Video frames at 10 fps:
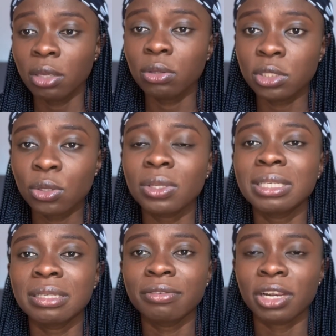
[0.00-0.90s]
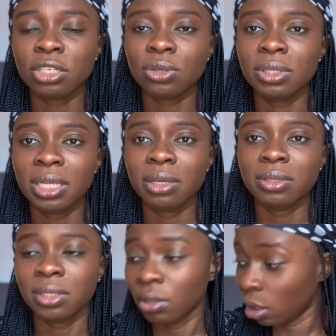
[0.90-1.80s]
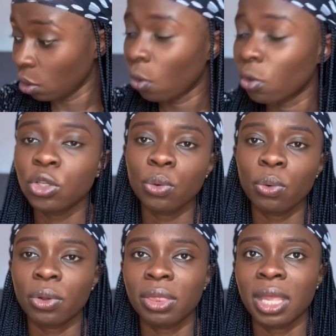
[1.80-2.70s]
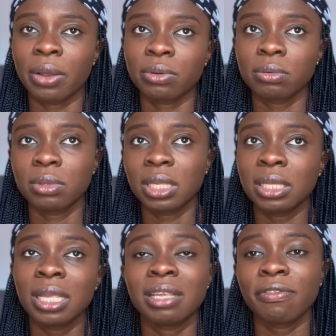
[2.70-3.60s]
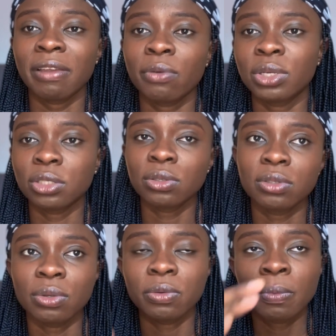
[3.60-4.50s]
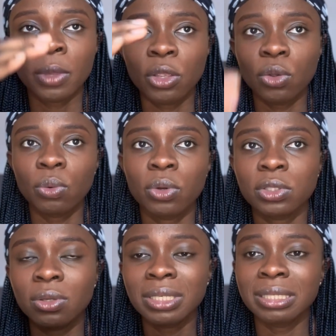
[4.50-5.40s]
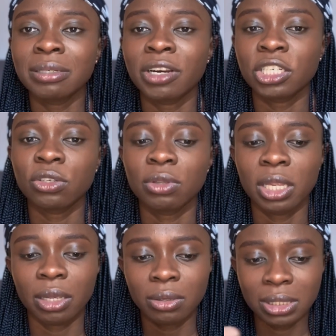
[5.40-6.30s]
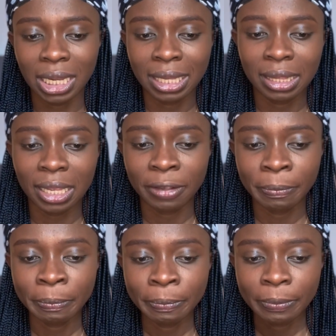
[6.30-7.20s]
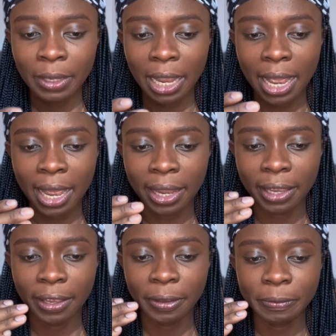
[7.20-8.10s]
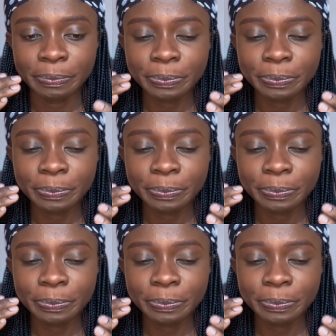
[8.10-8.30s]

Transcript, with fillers: study the rationales in on UWorld now did five questions on UWorld study the rationales and then i